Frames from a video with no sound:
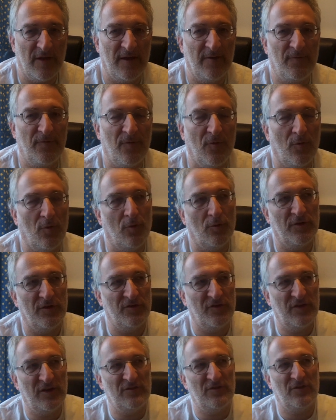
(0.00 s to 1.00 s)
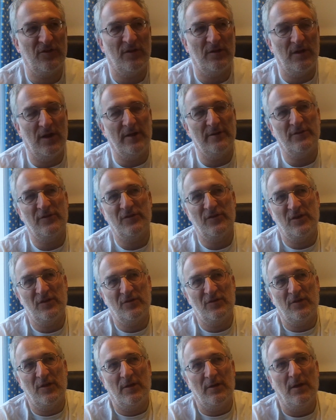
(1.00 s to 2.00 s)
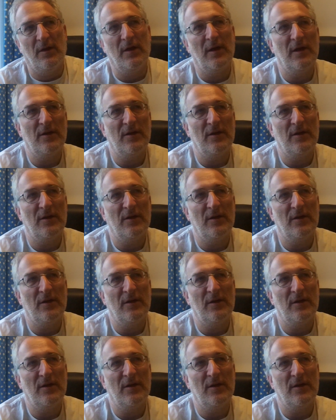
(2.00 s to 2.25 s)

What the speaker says: Therefore, the nun sister